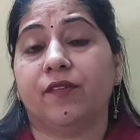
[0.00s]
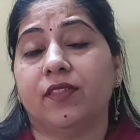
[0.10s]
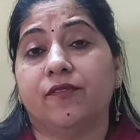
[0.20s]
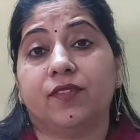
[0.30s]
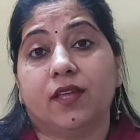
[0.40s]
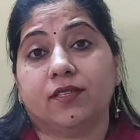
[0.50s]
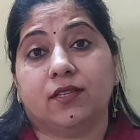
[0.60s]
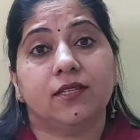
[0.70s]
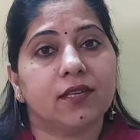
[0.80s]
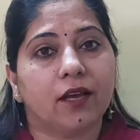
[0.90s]
if there's a
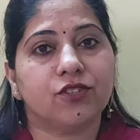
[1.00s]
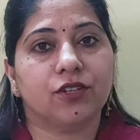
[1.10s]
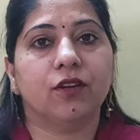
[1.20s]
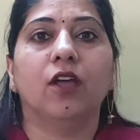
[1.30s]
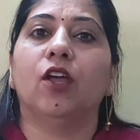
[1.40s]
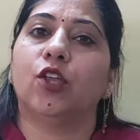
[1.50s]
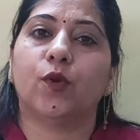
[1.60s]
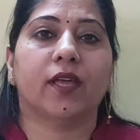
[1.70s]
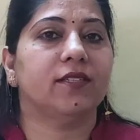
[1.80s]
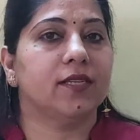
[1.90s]
discussion, you
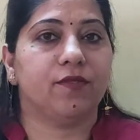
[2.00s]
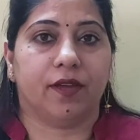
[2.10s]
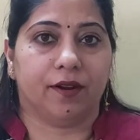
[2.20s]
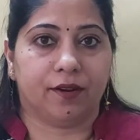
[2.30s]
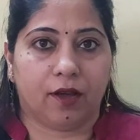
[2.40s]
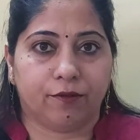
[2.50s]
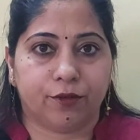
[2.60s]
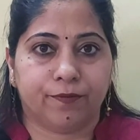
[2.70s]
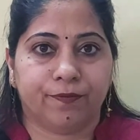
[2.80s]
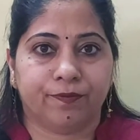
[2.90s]
can just figure it out.
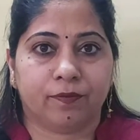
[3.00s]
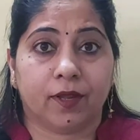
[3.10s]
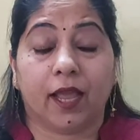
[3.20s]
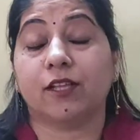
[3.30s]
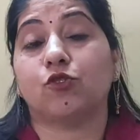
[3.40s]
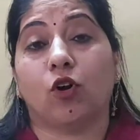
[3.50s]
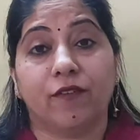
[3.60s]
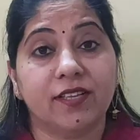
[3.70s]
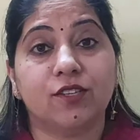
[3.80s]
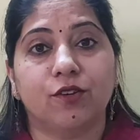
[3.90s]
It's
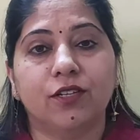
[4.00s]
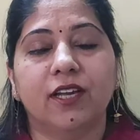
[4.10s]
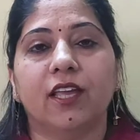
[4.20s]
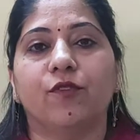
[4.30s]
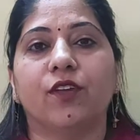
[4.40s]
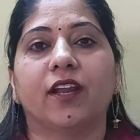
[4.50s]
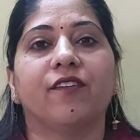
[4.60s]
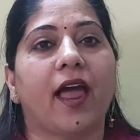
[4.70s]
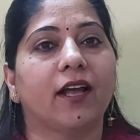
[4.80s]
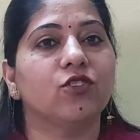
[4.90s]
always good if you can
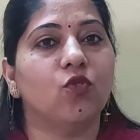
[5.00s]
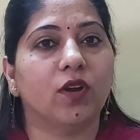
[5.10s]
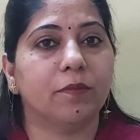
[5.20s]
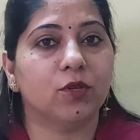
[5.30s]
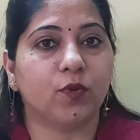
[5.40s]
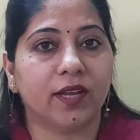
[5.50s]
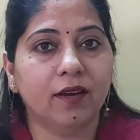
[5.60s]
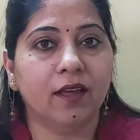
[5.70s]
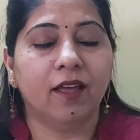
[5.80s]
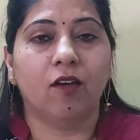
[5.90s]
crack a joke in
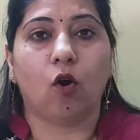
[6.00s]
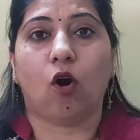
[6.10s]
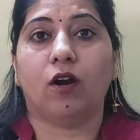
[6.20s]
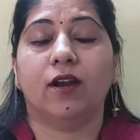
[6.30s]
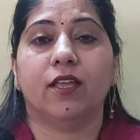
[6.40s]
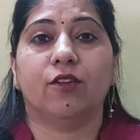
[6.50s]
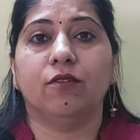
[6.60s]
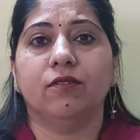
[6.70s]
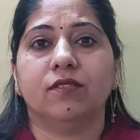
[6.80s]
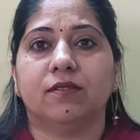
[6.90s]
between, or
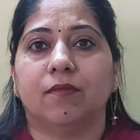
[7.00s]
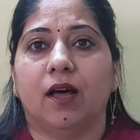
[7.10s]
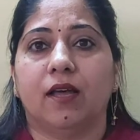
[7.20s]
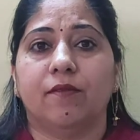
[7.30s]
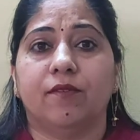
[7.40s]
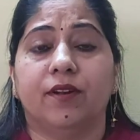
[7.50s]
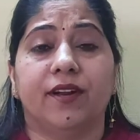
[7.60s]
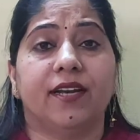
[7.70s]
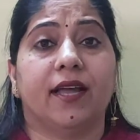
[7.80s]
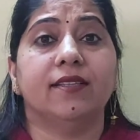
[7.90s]

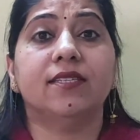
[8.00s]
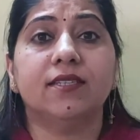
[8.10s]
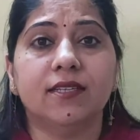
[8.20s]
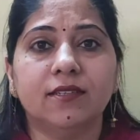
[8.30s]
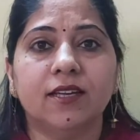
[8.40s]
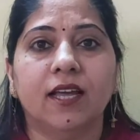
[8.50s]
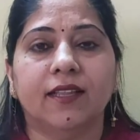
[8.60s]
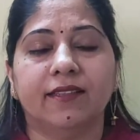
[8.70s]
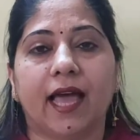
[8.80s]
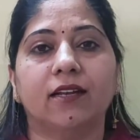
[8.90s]
narrate an incident
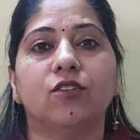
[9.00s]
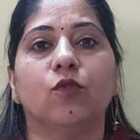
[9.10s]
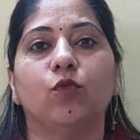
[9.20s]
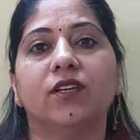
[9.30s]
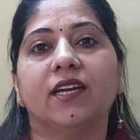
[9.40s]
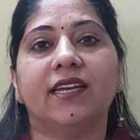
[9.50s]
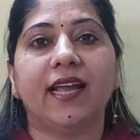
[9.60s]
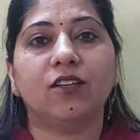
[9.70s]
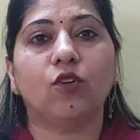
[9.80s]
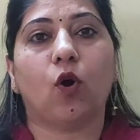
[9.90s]
that would
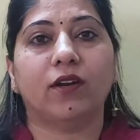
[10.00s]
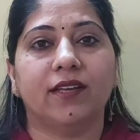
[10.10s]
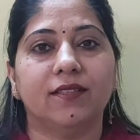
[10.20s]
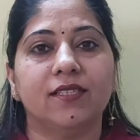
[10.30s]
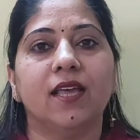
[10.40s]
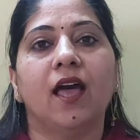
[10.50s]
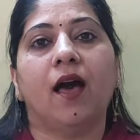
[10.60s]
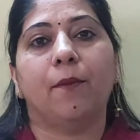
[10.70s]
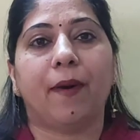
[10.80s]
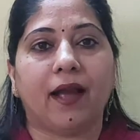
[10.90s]
connect the audience
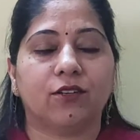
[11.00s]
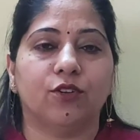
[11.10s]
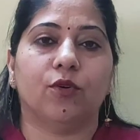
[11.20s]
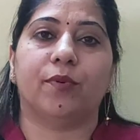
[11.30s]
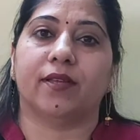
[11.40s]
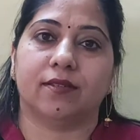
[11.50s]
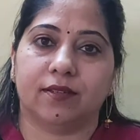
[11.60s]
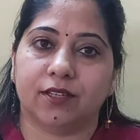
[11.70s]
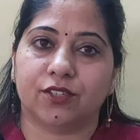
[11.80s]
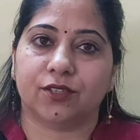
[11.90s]
back to your
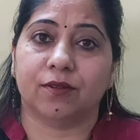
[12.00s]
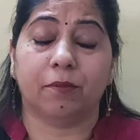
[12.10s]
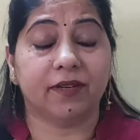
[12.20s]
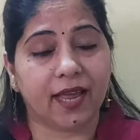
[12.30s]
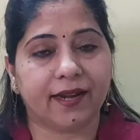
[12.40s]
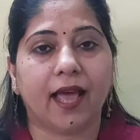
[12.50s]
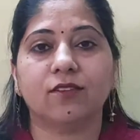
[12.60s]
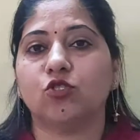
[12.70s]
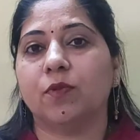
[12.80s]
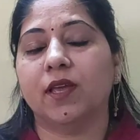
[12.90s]
presentation, but that has
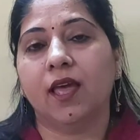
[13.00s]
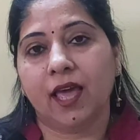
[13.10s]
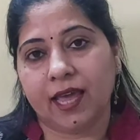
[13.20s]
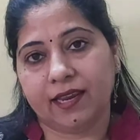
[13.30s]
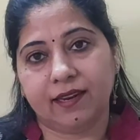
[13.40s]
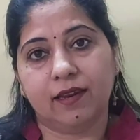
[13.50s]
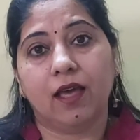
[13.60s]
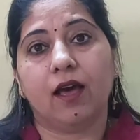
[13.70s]
to be in